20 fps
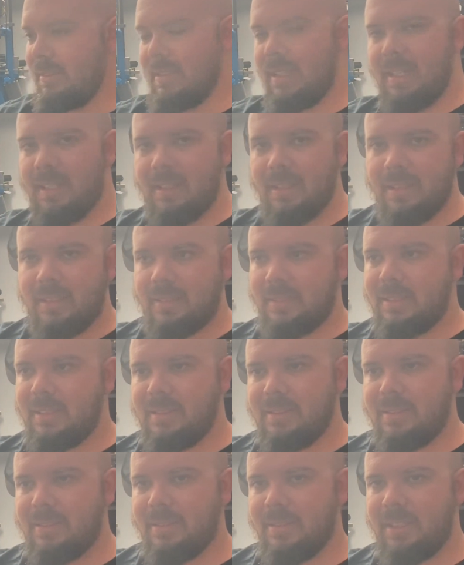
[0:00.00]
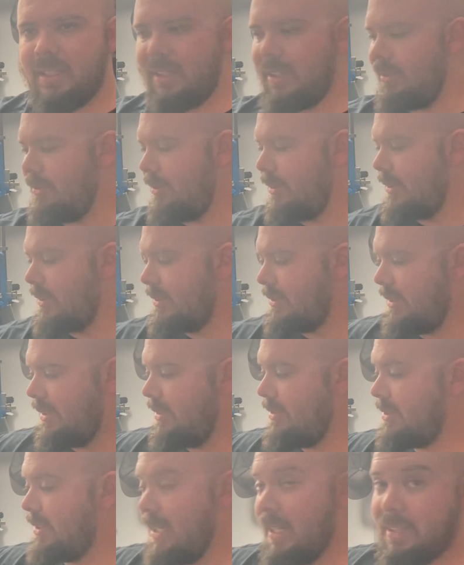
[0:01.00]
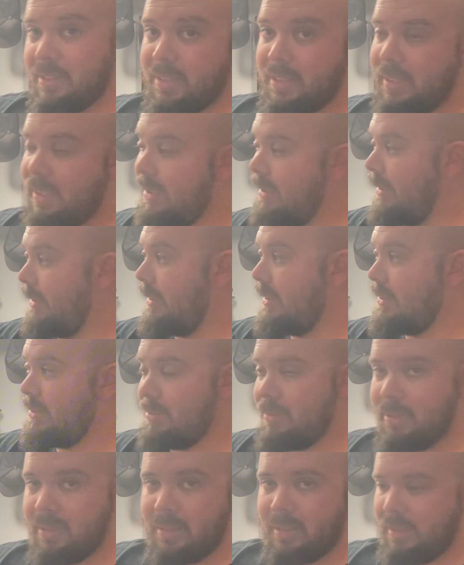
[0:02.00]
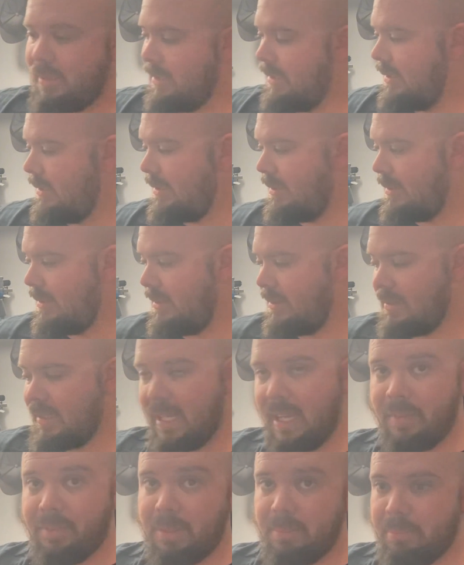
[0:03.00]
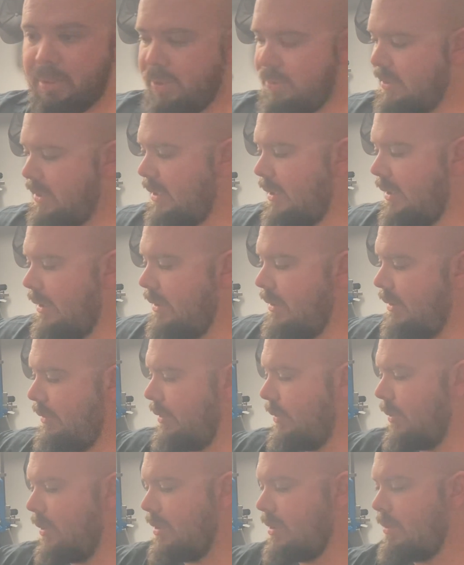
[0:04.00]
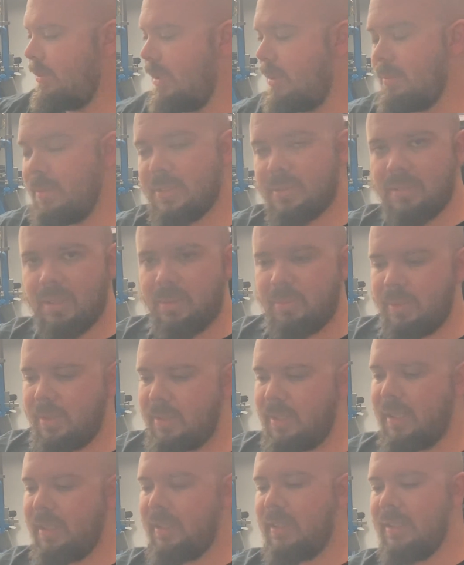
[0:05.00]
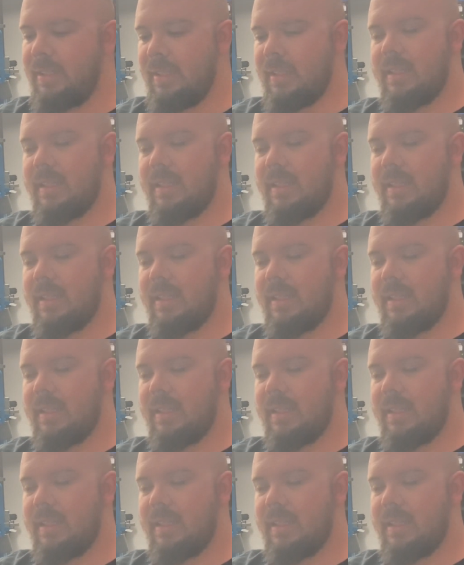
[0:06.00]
I had a lot of concealed carry ones because I used to actually carry this one. It's a heavy boat to carry every once in a while, but it's a great winter carry.